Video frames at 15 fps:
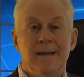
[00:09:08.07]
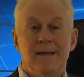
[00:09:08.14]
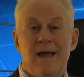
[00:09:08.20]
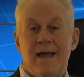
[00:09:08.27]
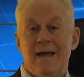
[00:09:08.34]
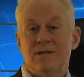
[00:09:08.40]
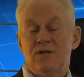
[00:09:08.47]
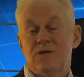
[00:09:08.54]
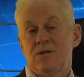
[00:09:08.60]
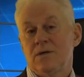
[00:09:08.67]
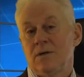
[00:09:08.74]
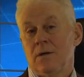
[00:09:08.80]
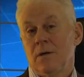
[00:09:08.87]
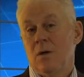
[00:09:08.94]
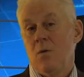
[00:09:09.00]
That's
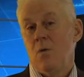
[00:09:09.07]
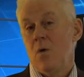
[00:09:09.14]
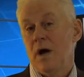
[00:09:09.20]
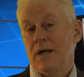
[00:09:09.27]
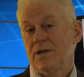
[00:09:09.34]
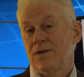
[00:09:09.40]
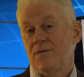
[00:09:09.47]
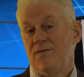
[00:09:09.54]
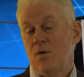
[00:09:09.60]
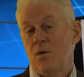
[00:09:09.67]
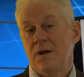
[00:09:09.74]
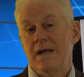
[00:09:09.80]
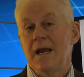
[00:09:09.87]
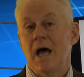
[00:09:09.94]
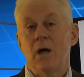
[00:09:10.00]
uh, what,
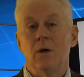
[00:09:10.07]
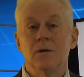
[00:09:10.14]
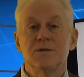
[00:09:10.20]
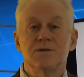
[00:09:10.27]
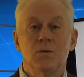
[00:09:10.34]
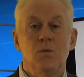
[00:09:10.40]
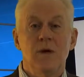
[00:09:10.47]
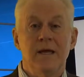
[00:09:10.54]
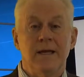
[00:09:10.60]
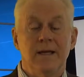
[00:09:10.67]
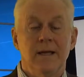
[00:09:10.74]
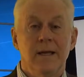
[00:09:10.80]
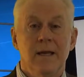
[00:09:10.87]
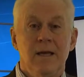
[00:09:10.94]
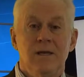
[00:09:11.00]
$40 a
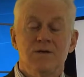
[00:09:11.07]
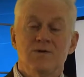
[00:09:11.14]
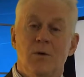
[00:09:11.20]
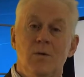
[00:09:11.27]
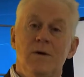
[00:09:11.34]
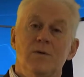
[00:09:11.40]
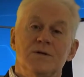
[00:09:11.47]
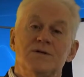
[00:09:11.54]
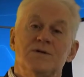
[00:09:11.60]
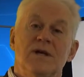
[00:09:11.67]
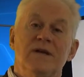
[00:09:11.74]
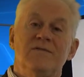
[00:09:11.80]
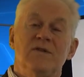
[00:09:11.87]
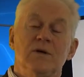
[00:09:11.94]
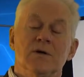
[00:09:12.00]
week. So we would
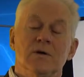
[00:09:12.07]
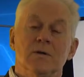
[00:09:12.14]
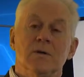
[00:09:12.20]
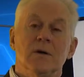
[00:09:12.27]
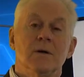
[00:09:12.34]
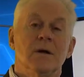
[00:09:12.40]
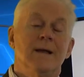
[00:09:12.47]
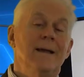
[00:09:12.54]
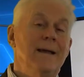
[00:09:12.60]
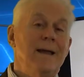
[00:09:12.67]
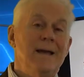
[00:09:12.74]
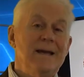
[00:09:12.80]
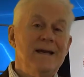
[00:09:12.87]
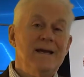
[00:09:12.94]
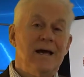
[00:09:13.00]
save the owner
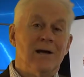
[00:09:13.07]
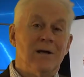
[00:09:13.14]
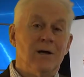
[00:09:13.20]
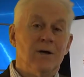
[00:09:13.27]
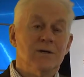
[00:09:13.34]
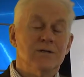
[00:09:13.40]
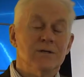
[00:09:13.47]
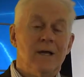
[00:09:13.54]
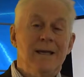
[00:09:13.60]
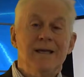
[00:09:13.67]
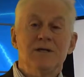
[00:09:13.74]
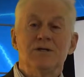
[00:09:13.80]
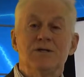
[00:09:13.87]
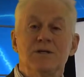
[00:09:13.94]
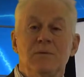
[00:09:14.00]
$80
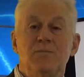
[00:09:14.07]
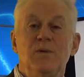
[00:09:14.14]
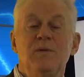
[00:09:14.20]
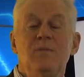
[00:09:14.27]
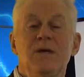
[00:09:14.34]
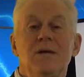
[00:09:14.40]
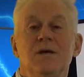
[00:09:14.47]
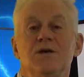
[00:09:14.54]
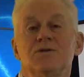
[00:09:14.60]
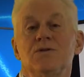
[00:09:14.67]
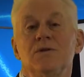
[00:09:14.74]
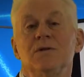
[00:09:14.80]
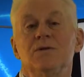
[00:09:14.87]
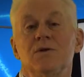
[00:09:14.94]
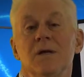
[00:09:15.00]
simply
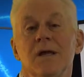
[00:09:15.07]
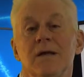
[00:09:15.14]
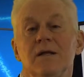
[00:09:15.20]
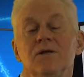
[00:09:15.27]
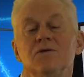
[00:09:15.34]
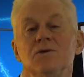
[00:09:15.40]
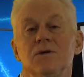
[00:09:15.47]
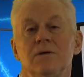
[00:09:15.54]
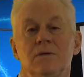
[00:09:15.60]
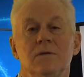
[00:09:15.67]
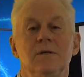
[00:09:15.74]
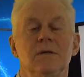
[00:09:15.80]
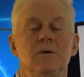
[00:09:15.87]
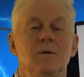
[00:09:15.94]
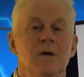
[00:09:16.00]
because the tenant took
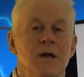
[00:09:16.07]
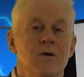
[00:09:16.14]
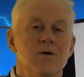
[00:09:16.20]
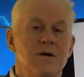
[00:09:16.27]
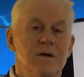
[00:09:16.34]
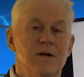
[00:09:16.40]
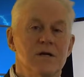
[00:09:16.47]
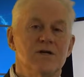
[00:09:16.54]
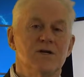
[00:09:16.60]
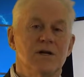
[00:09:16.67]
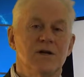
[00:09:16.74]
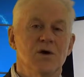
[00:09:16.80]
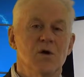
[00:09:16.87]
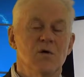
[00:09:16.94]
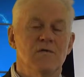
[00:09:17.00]
the air
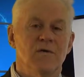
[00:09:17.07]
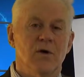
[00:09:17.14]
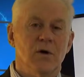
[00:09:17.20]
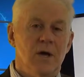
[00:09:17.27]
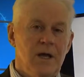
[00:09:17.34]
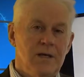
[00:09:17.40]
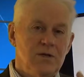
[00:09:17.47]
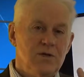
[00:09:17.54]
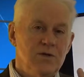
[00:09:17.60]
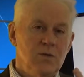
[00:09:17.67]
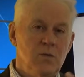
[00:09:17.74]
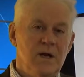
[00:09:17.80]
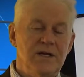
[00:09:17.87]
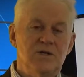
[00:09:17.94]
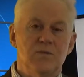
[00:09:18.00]
conditioning over
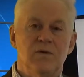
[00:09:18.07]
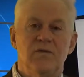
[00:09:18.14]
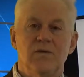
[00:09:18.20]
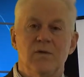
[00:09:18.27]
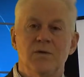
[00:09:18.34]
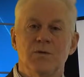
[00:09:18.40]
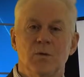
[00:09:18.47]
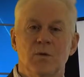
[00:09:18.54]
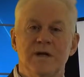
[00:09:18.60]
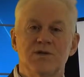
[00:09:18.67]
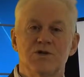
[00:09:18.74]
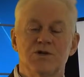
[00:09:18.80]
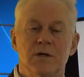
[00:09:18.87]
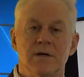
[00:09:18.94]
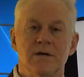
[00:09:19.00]
two weeks before the
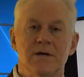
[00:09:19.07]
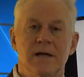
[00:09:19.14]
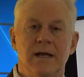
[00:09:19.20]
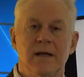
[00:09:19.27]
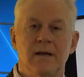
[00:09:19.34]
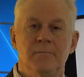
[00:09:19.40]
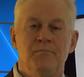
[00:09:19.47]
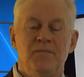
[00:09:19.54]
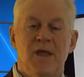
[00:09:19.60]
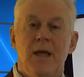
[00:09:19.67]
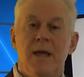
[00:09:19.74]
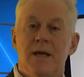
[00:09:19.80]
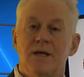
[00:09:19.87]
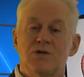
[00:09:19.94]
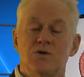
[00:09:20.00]
rent start date.
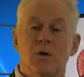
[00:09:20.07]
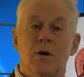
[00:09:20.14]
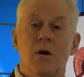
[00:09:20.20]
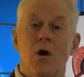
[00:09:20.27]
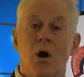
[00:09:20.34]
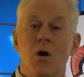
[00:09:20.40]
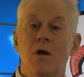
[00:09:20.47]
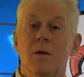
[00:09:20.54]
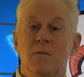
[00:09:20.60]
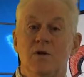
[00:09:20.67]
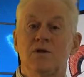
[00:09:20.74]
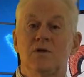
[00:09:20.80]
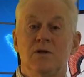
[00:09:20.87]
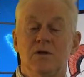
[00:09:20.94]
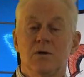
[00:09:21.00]
And so our
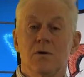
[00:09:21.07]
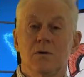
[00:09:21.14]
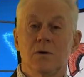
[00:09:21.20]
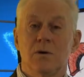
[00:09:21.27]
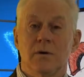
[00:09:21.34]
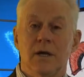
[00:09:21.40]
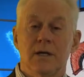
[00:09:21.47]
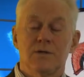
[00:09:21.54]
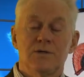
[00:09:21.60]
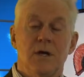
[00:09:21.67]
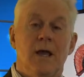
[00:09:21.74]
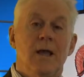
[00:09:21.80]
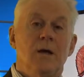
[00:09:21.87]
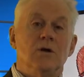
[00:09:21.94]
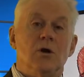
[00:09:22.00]
argument to the owner is,
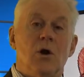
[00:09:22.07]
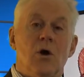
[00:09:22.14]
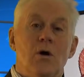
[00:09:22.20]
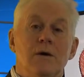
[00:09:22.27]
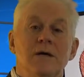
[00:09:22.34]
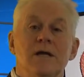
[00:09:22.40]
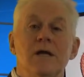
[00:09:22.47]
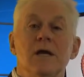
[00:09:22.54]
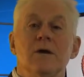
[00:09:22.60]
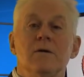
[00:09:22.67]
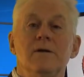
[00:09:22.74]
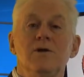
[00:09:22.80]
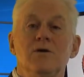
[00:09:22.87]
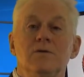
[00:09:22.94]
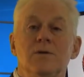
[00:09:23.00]
Lawn care
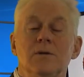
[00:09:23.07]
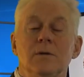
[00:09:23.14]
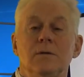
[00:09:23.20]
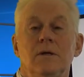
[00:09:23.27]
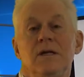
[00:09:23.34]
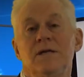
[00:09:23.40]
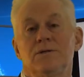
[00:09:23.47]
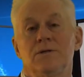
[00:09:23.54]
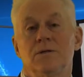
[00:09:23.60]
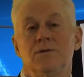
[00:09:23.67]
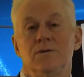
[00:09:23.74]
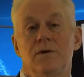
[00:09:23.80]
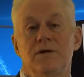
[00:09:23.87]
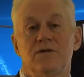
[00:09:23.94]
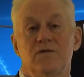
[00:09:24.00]
and utilities are
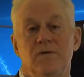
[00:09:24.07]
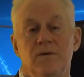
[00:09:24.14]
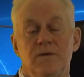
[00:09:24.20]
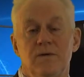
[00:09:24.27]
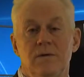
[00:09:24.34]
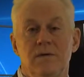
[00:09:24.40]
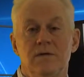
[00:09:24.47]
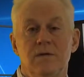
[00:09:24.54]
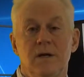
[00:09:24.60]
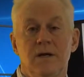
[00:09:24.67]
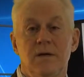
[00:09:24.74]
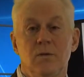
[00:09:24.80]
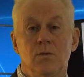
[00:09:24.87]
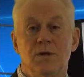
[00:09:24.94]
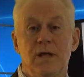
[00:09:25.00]
transferred to the
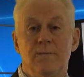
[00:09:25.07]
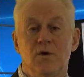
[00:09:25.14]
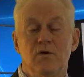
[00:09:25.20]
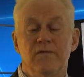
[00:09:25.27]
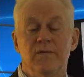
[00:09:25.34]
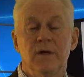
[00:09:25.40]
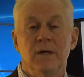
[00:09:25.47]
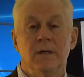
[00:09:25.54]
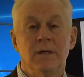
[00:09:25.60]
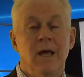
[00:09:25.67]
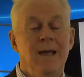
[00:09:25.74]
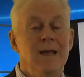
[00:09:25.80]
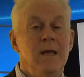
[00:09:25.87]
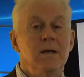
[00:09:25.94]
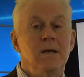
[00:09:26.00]
tenant when they move
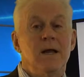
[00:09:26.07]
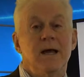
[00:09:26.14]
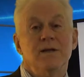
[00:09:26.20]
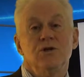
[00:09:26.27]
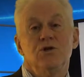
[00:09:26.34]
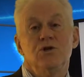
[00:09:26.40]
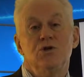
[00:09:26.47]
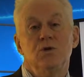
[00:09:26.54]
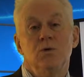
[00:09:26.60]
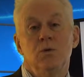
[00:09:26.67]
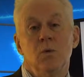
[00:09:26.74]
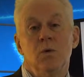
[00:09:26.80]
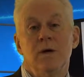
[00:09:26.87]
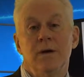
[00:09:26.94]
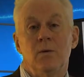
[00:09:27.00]
in, not
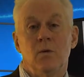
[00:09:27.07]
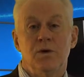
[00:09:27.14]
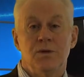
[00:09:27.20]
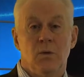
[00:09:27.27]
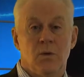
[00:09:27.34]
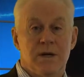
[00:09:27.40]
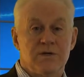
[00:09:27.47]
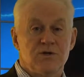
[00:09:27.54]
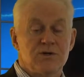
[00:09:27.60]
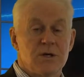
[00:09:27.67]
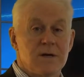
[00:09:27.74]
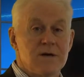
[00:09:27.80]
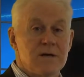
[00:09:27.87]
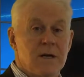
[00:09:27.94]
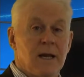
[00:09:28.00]
June 1 when the rent
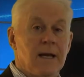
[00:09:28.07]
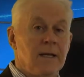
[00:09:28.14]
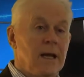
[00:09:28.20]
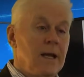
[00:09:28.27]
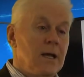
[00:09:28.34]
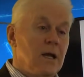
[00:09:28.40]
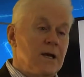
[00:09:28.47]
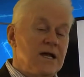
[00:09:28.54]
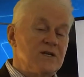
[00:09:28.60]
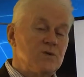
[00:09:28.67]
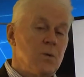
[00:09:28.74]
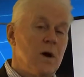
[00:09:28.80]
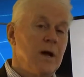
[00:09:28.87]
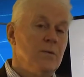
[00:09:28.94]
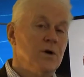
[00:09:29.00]
start date, and
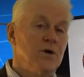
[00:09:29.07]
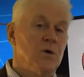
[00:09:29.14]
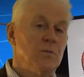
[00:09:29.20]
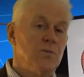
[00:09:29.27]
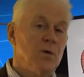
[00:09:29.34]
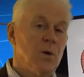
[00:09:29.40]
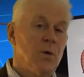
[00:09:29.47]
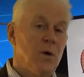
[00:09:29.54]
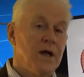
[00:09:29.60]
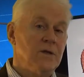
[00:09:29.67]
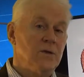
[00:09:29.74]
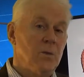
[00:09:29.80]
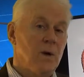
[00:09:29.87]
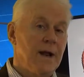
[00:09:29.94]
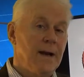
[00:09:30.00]
that's why we don't
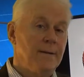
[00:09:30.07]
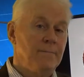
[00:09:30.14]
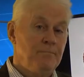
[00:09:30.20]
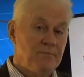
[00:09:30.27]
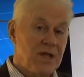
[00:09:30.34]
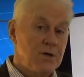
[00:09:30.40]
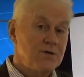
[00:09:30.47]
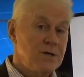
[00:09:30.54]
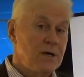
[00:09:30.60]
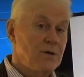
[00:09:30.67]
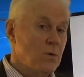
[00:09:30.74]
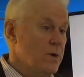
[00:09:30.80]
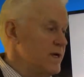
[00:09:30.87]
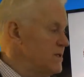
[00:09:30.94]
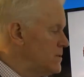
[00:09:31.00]
prorate the rent. Here's
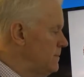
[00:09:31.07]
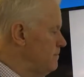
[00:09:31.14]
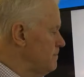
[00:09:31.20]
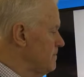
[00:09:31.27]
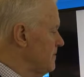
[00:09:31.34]
another reason.